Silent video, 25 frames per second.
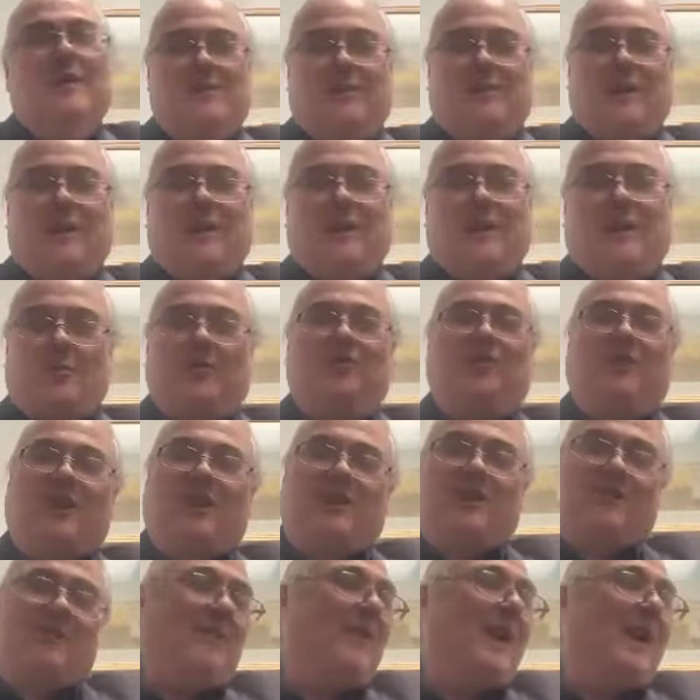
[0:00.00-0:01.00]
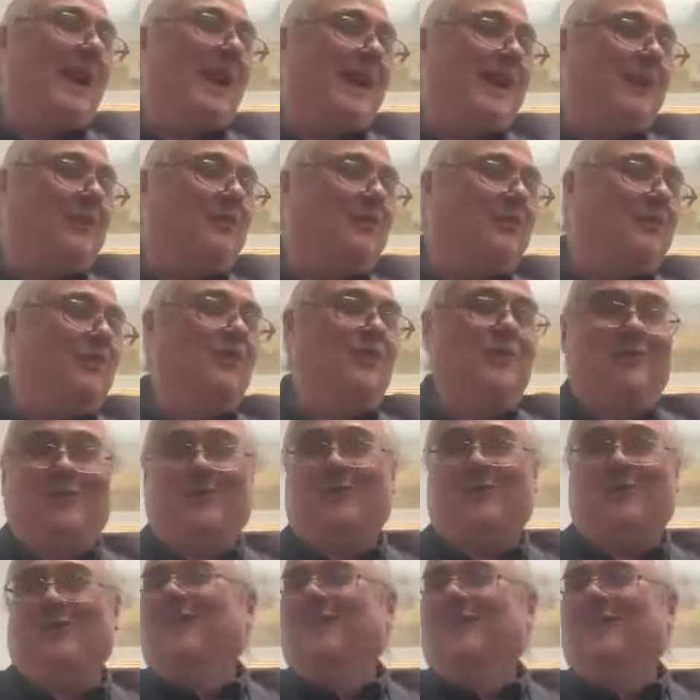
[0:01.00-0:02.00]
than I wish I'd have ever had
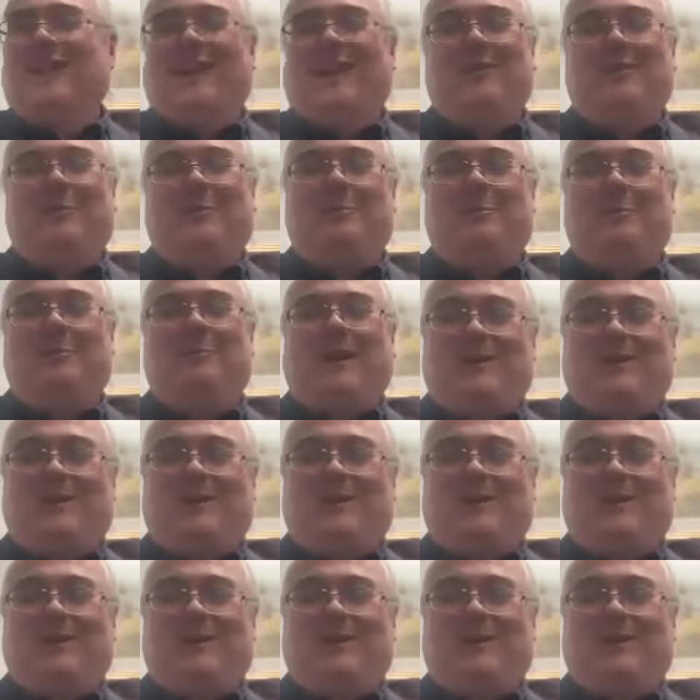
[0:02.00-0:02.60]
to, as